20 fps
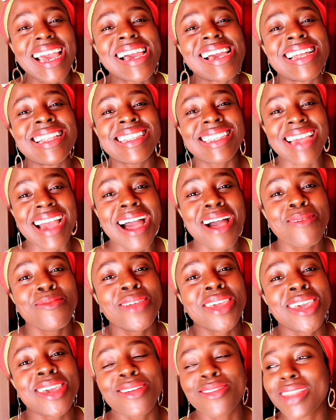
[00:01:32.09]
and
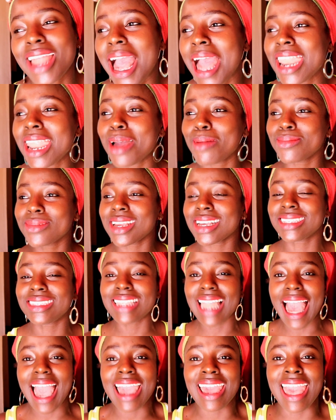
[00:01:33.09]
damn cute and i'm just
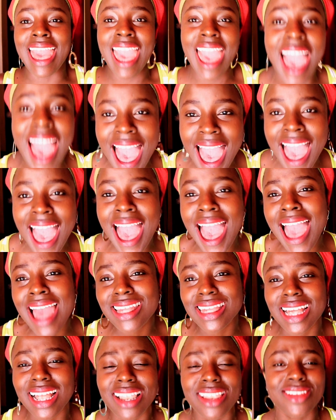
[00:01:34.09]
like hey
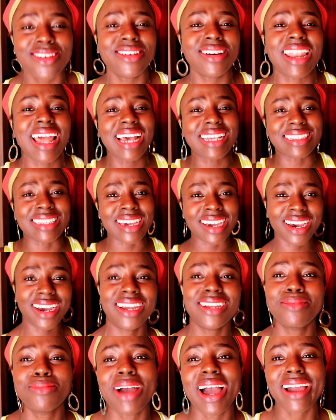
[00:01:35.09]
the lord has
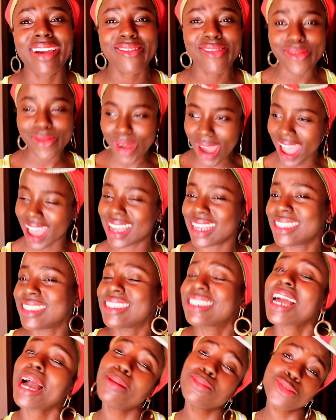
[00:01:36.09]
heard my cry it's
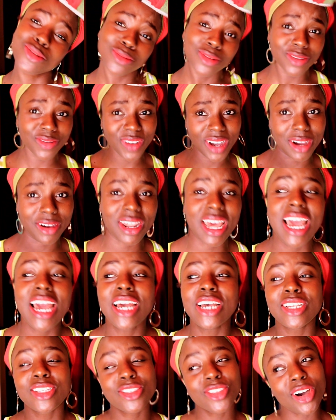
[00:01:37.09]
time to move out
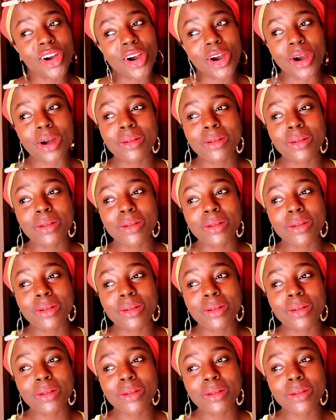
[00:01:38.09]
so